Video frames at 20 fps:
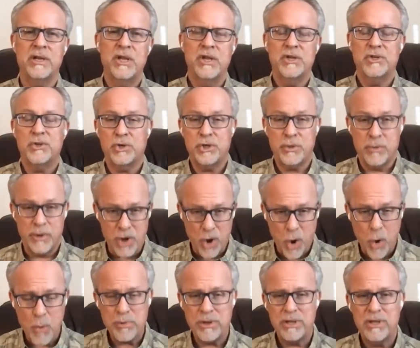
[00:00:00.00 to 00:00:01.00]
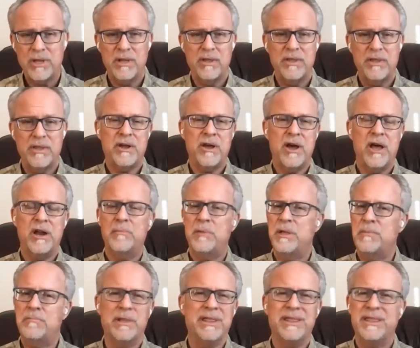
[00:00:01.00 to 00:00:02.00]
And so should we open the
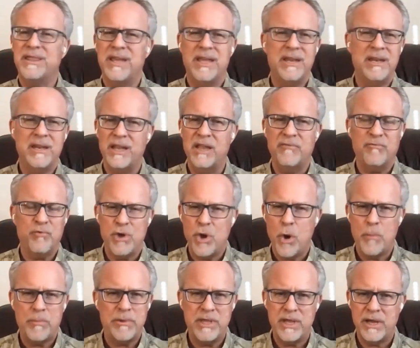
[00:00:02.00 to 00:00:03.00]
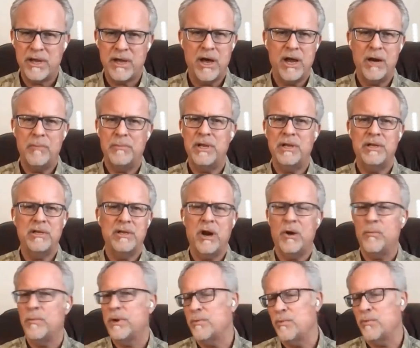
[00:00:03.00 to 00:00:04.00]
economy? But then if we open the economy,
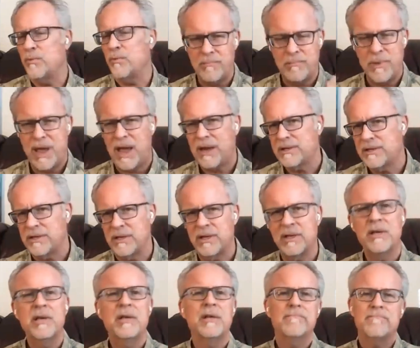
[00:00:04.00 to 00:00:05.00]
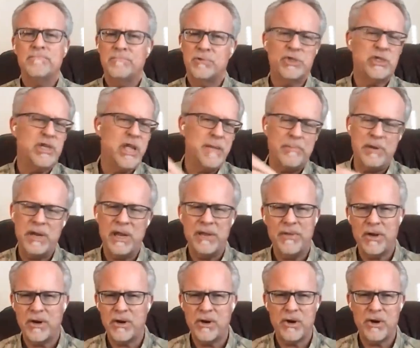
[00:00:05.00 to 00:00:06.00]
aren't we right back to
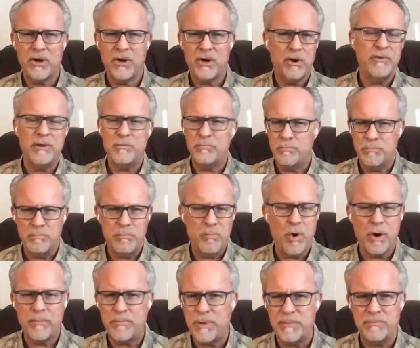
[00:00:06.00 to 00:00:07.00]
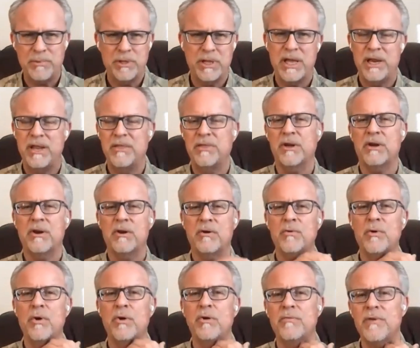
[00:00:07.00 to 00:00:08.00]
steepening the curve and more people getting the
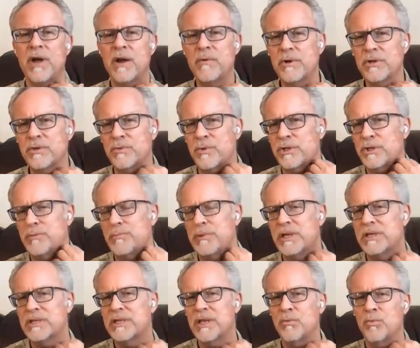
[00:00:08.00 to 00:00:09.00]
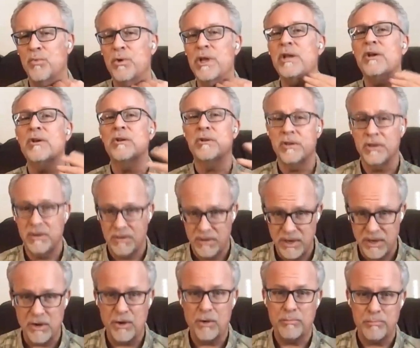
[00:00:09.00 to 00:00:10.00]
coronavirus, which means that we could,
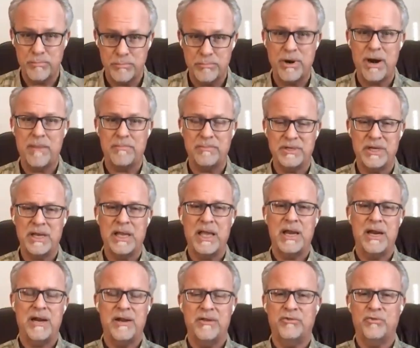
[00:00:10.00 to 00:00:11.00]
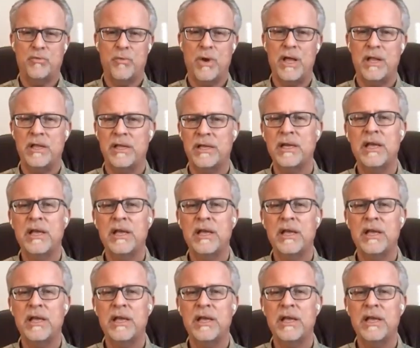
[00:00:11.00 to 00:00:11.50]
perhaps get it as well?